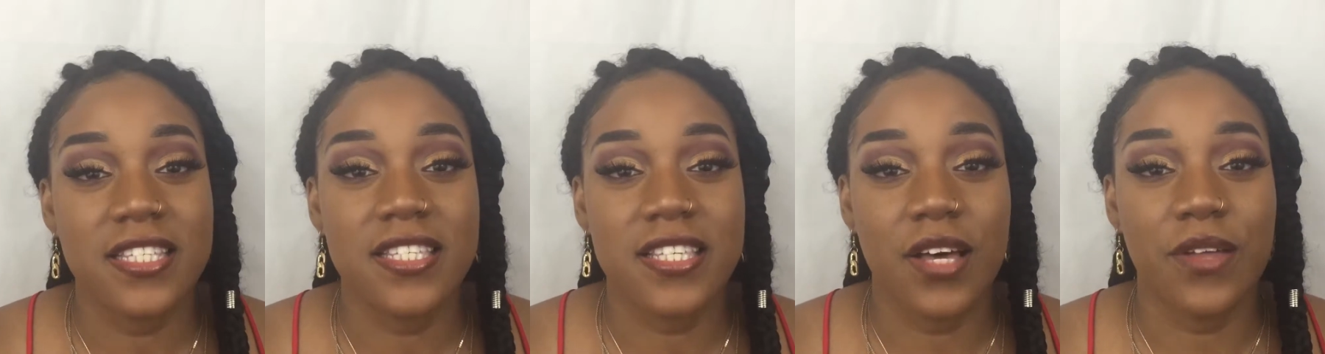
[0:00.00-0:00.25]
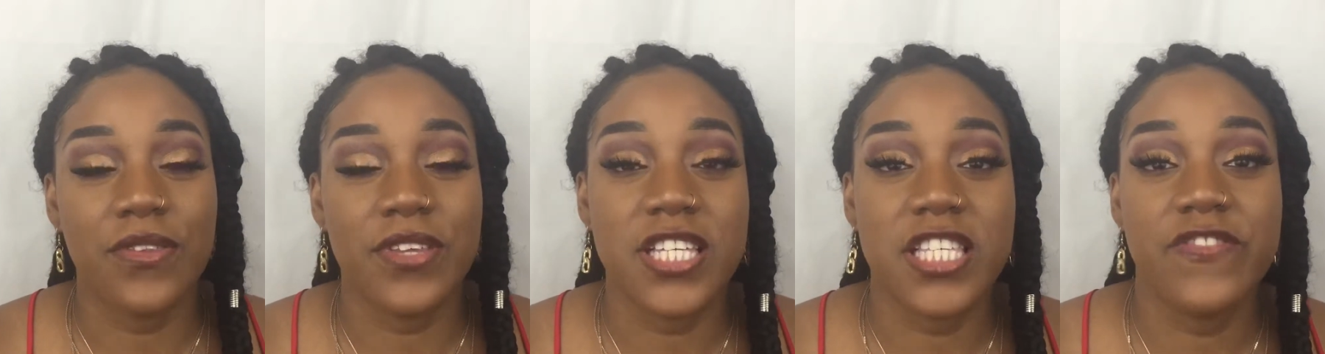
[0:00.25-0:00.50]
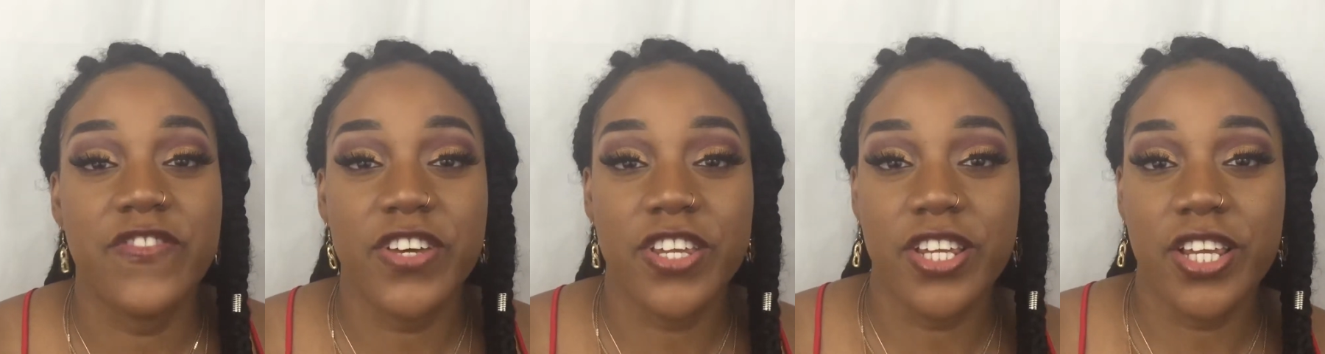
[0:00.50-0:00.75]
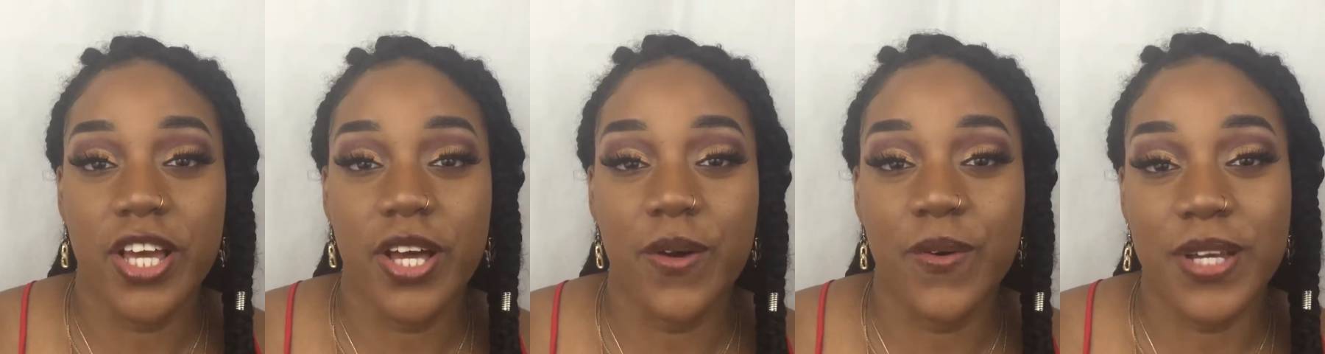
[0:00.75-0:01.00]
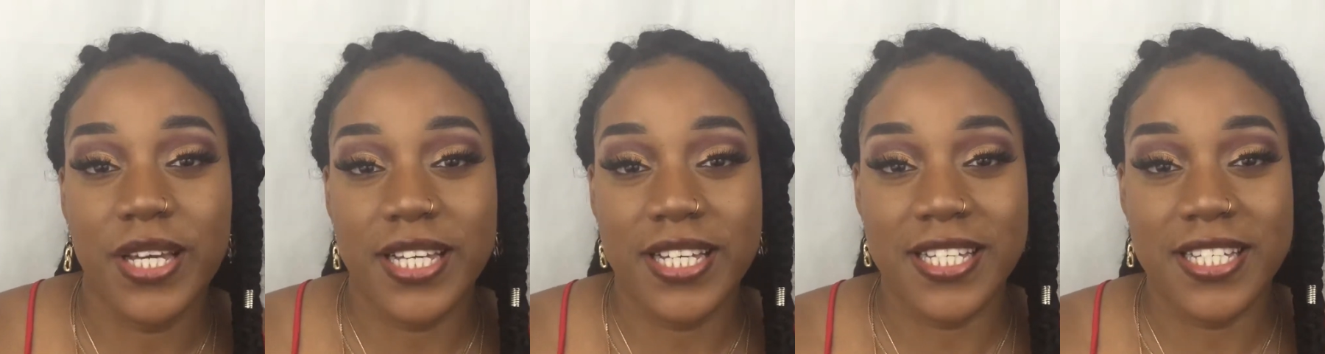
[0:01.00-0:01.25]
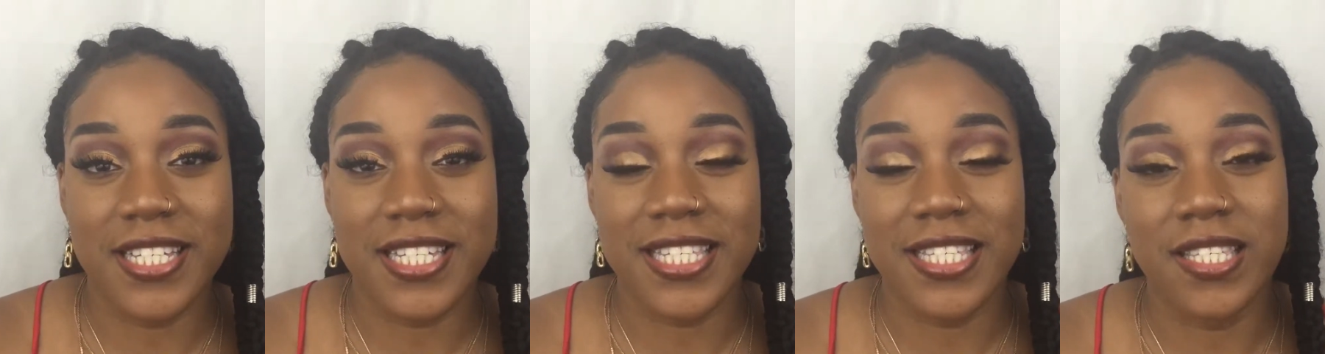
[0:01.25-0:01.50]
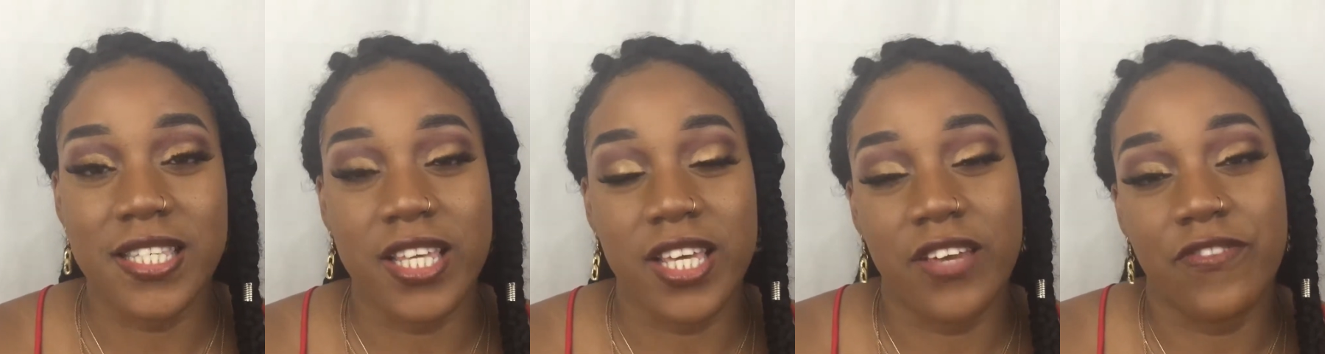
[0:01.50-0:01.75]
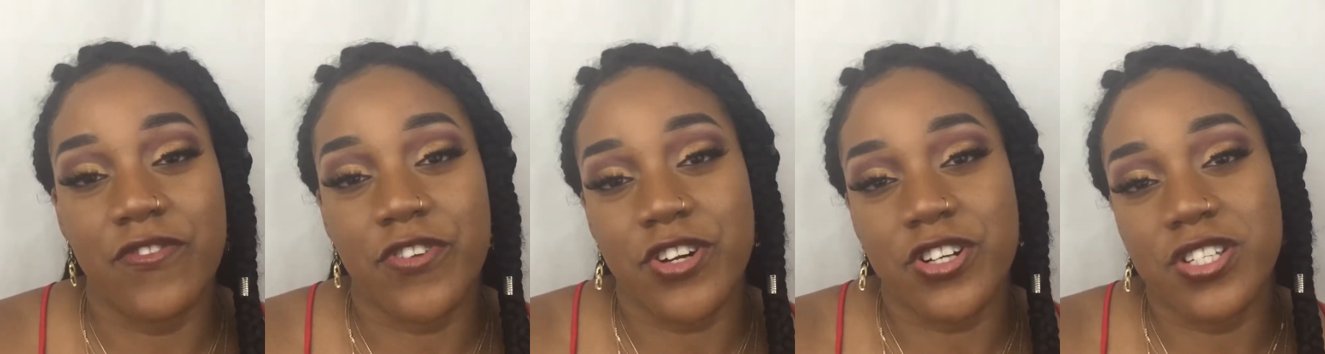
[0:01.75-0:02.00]
So this video is
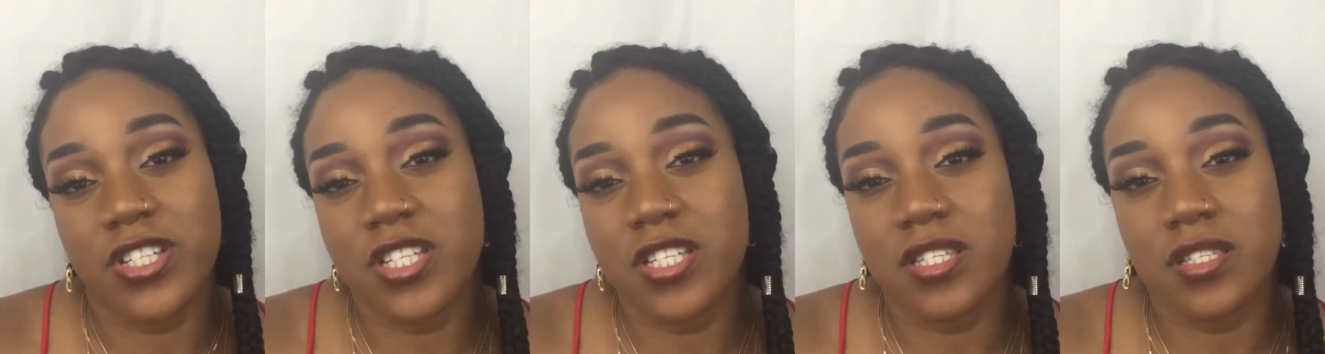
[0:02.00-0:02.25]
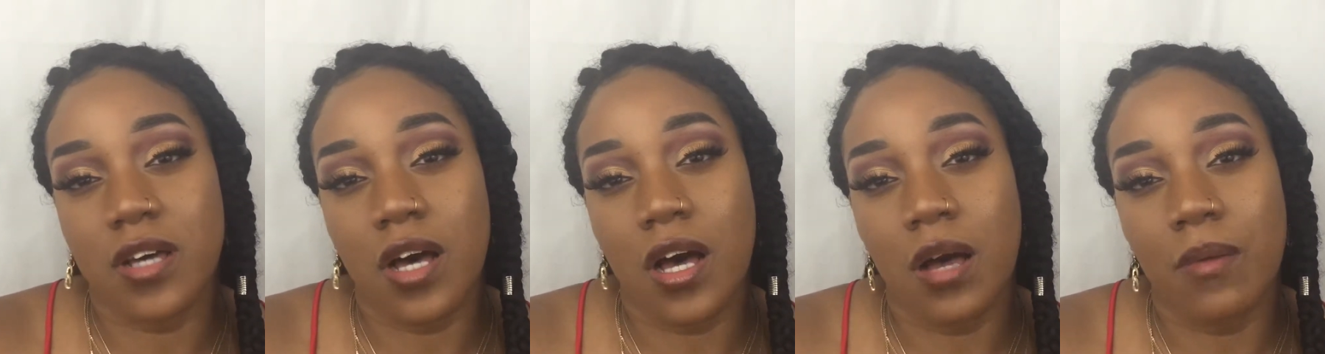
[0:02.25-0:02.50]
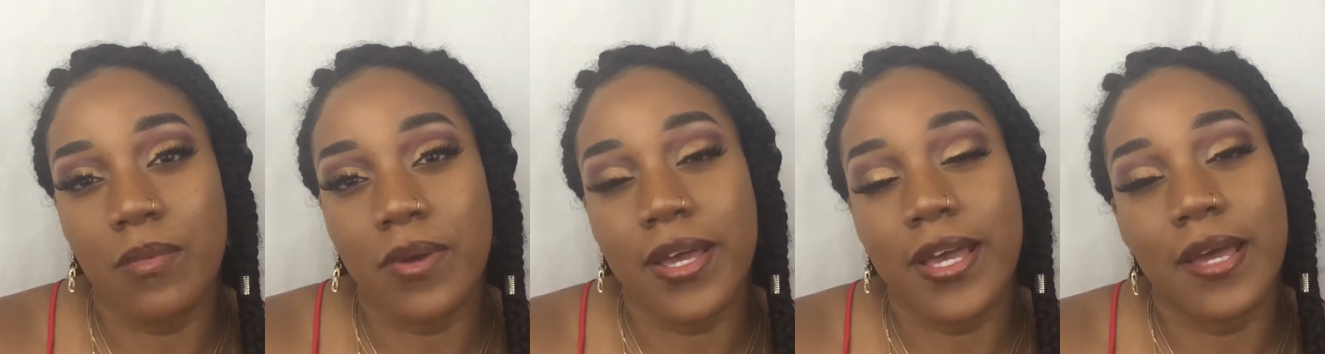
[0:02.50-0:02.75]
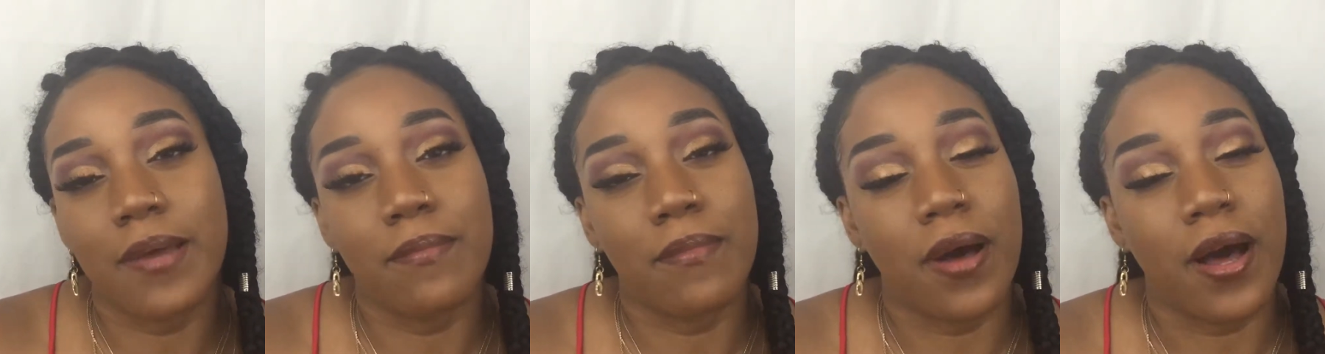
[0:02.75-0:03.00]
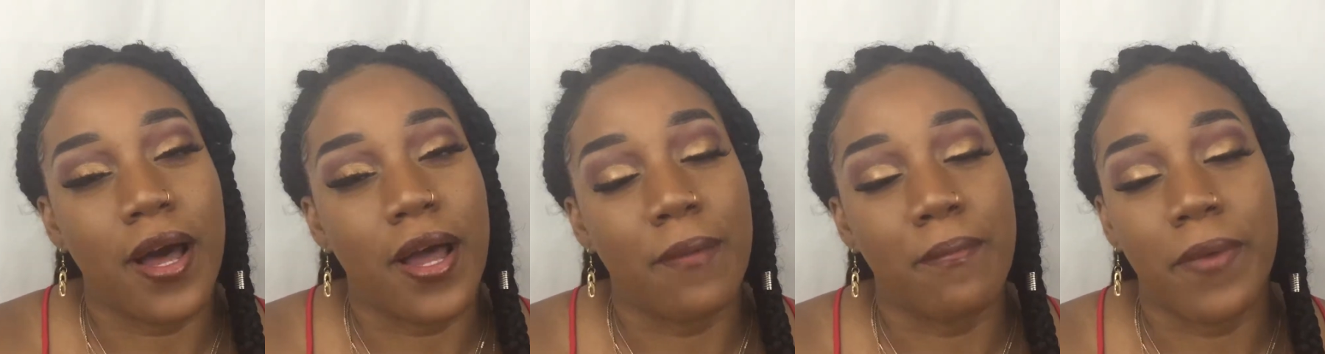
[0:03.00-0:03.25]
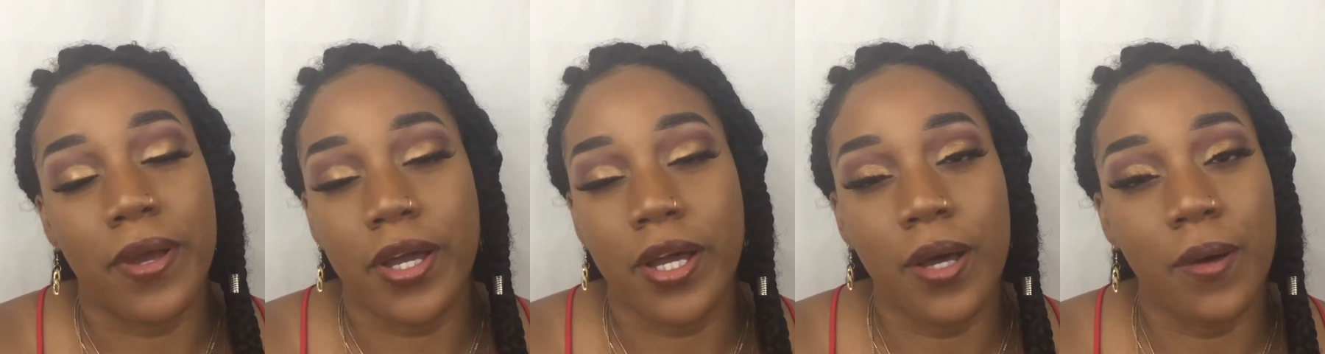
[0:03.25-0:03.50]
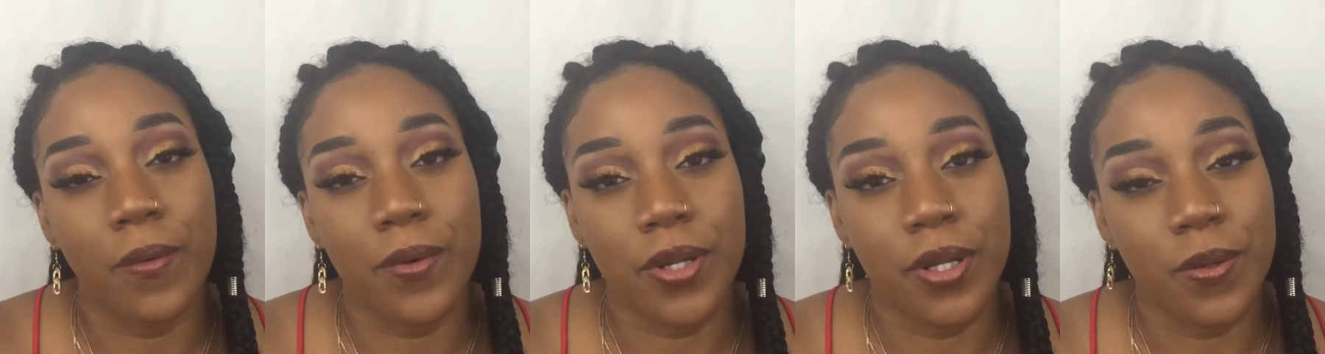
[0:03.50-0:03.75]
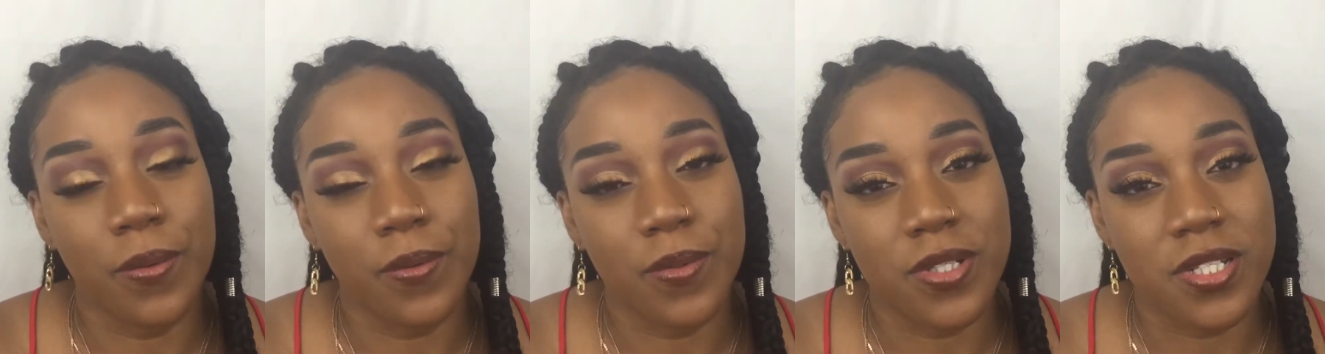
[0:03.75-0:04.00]
the first installment in my Makeup
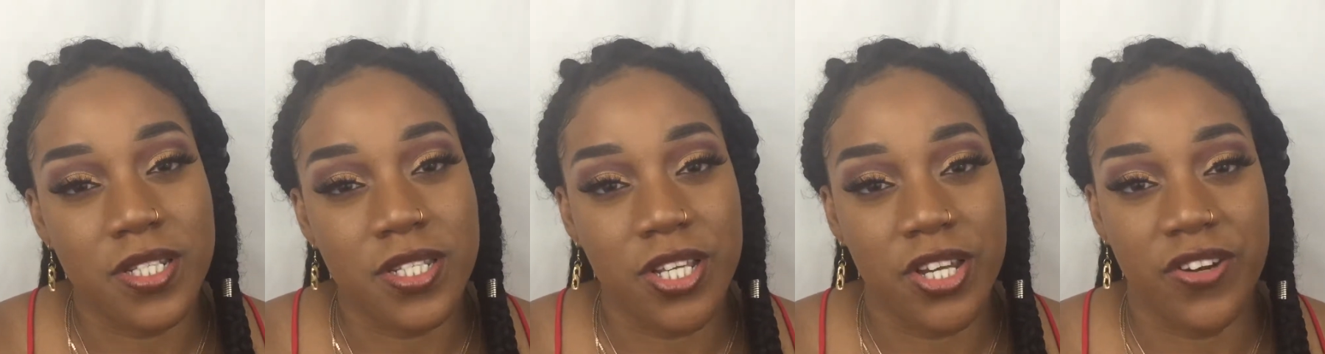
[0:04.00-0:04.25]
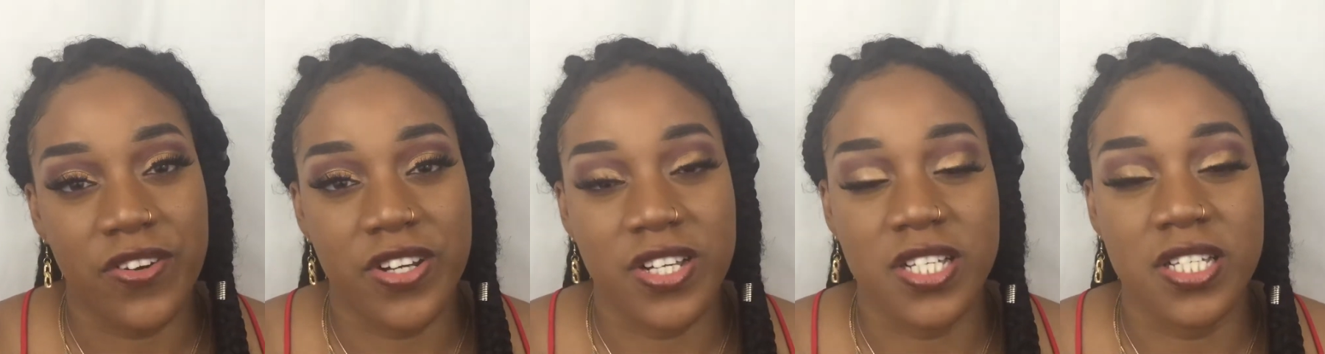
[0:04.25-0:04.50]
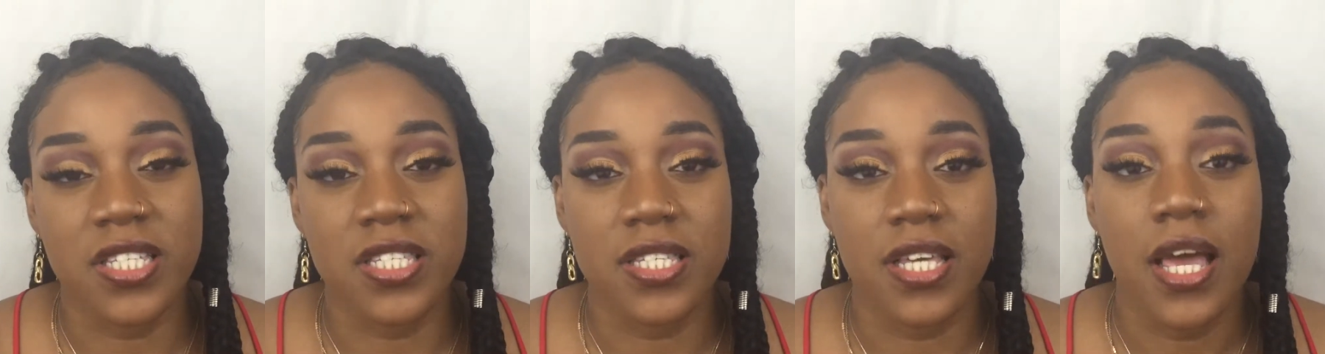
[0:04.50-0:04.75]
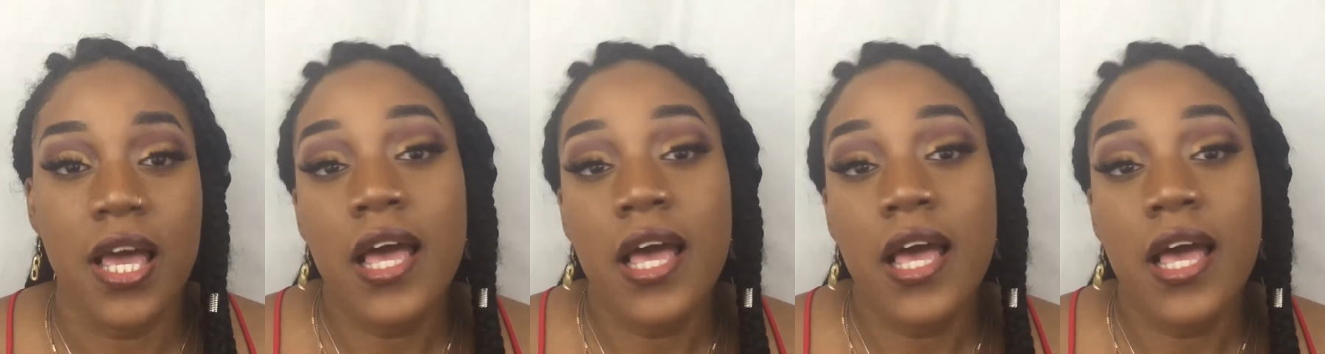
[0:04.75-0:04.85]
101 series.